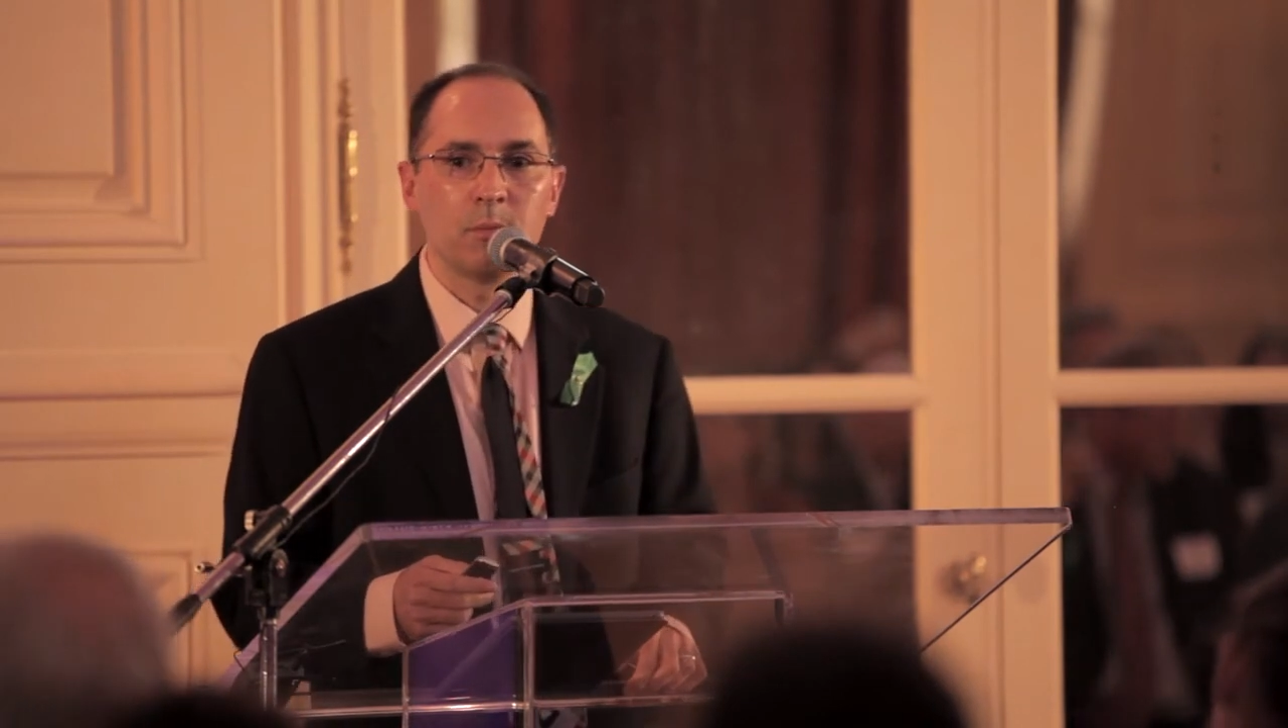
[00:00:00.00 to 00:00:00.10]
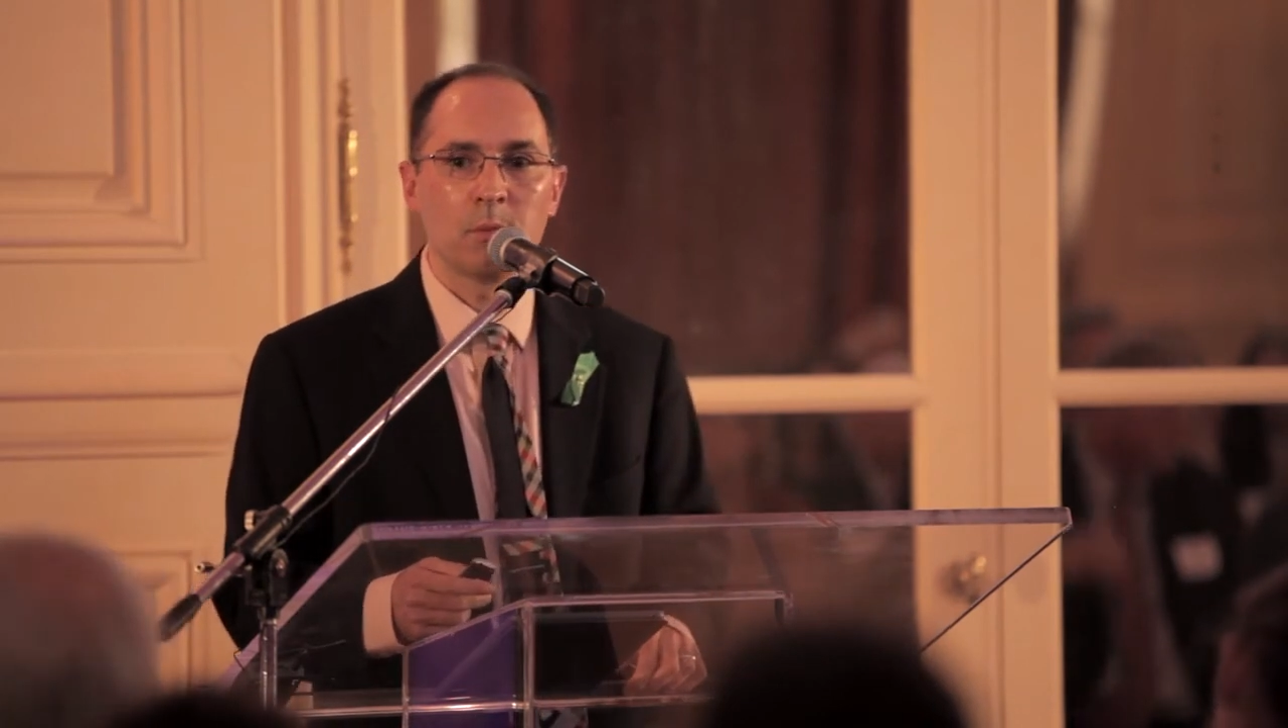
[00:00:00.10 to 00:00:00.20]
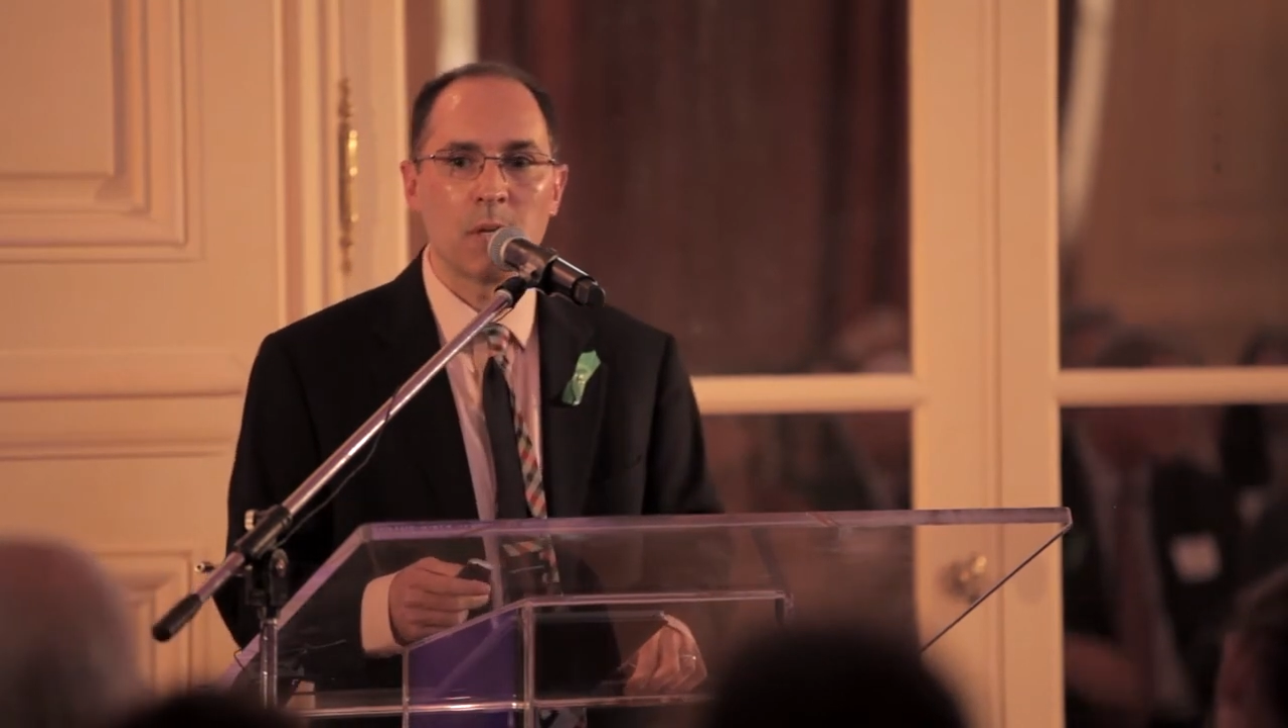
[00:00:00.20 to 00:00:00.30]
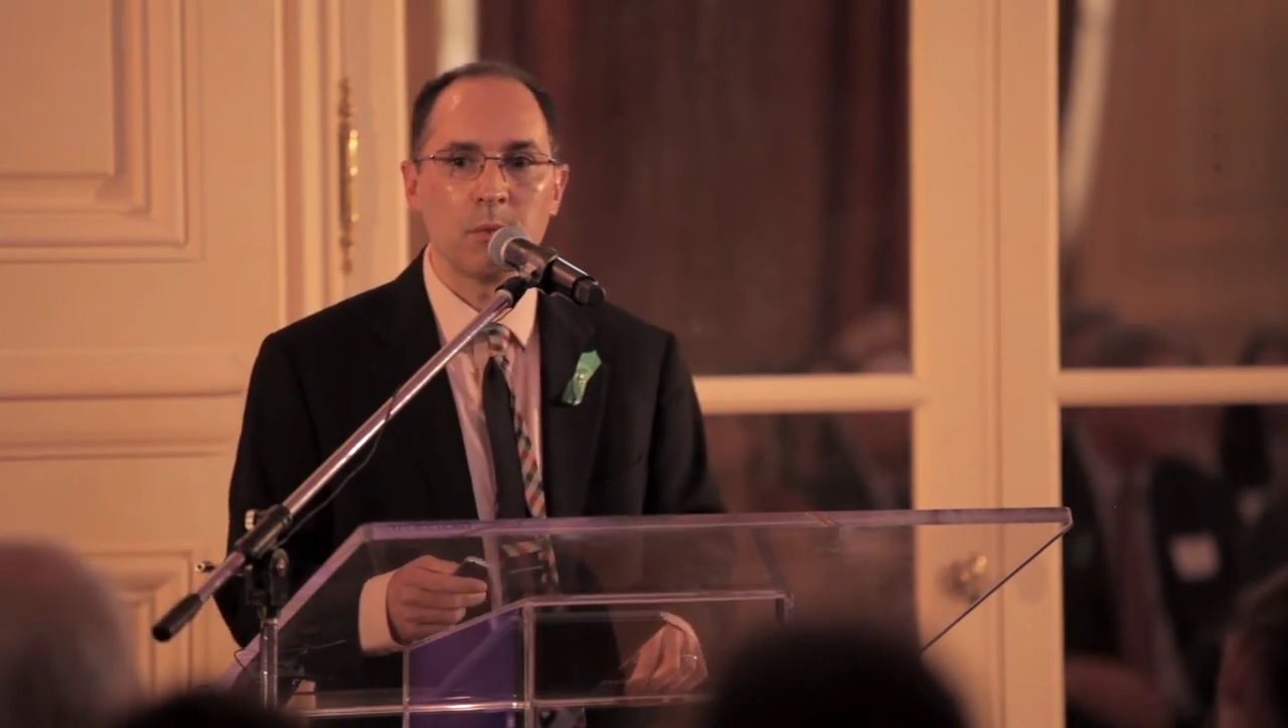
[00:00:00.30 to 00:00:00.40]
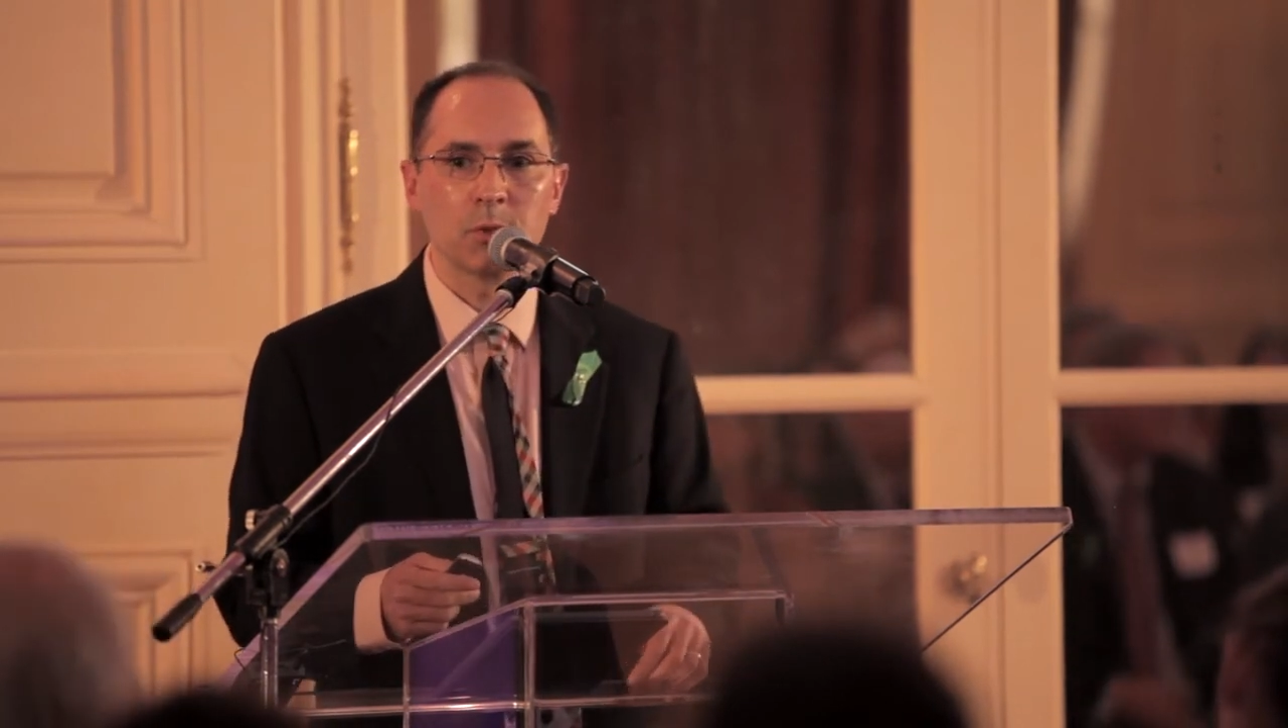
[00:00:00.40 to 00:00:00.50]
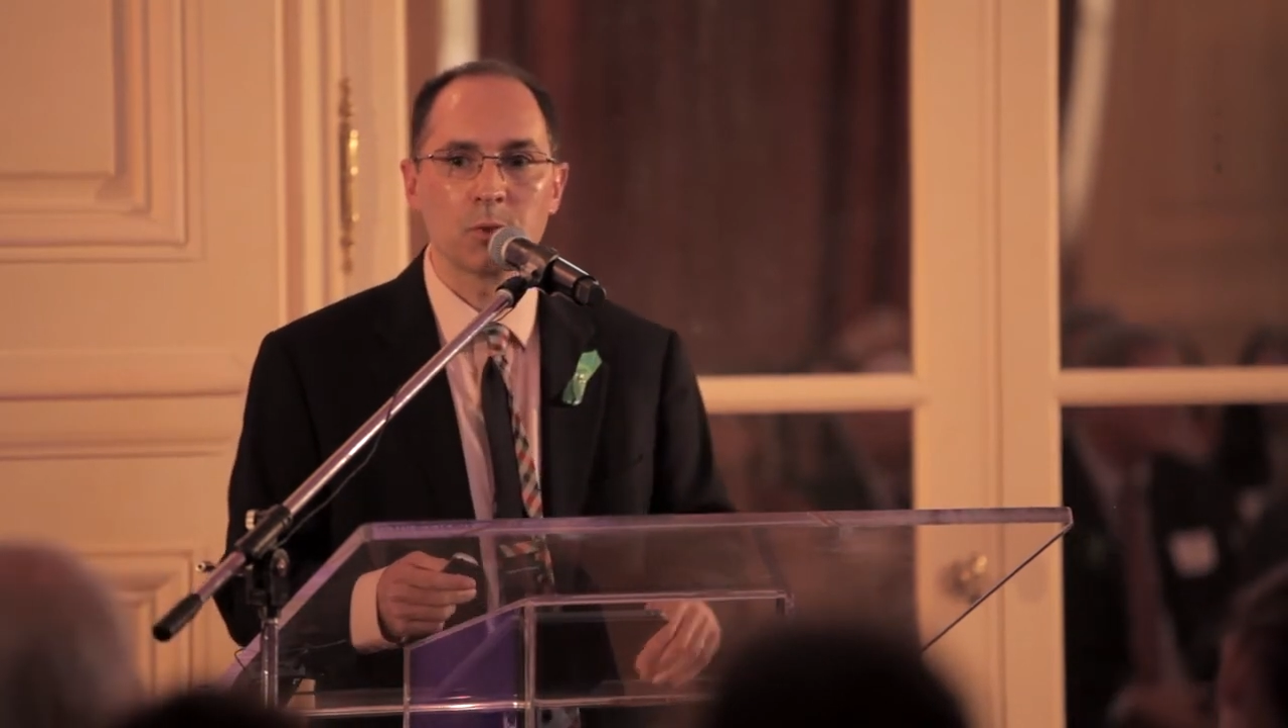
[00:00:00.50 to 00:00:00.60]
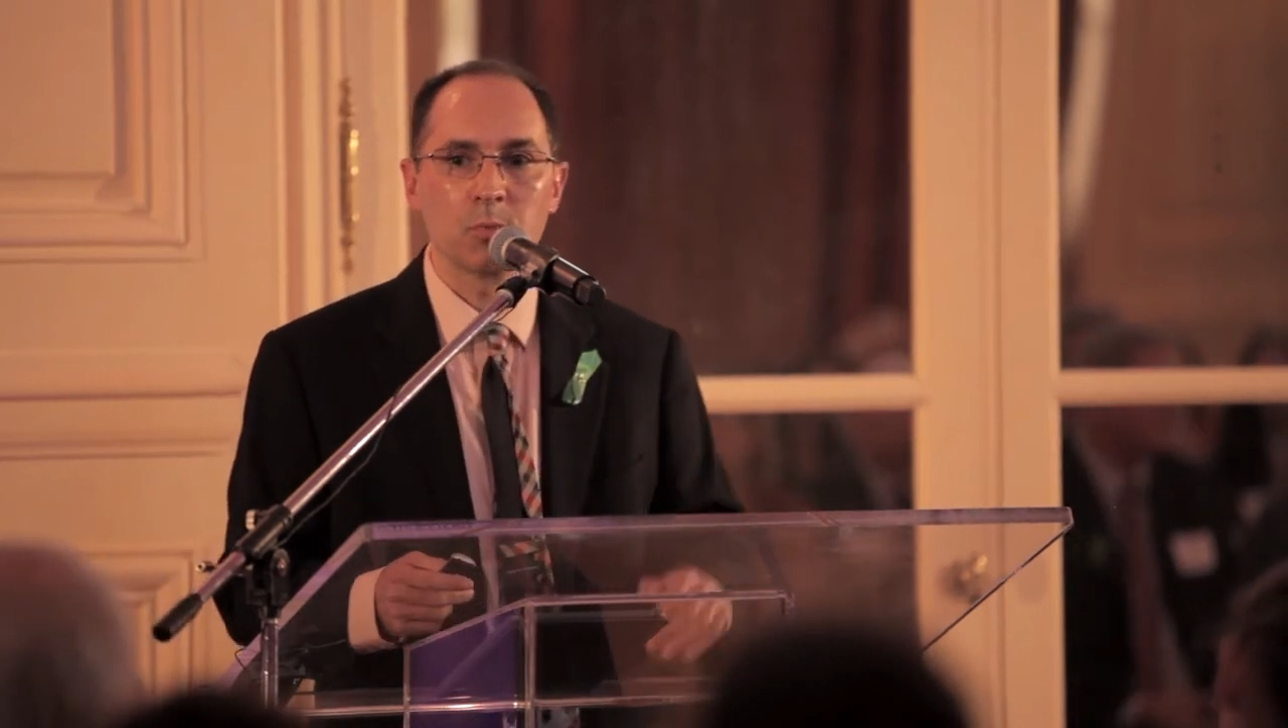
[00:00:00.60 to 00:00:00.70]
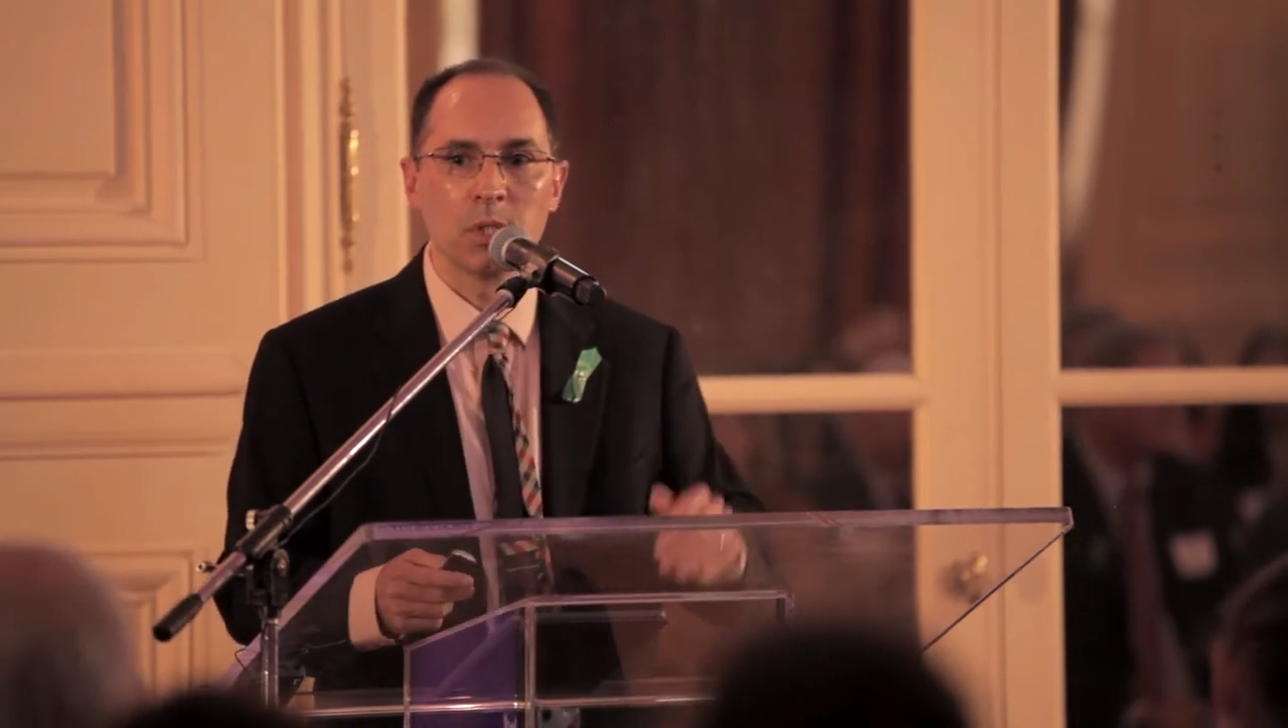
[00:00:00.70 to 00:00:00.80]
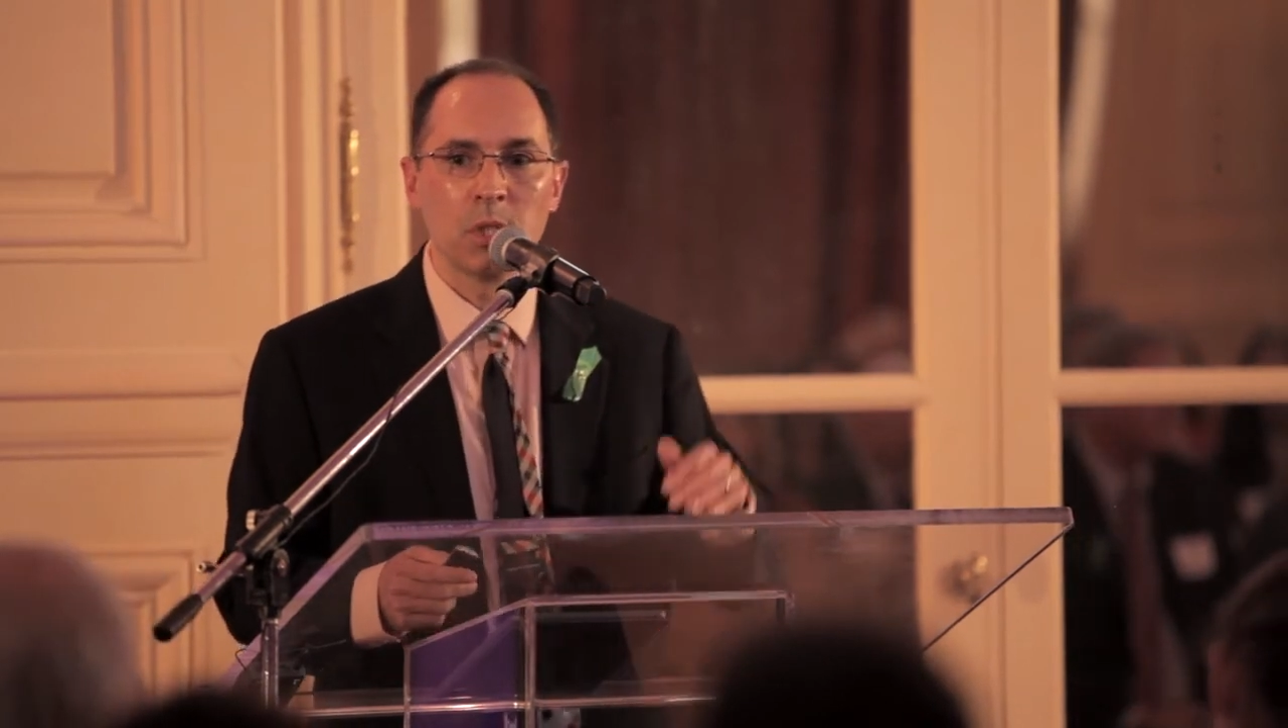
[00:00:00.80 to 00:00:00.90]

Prime users will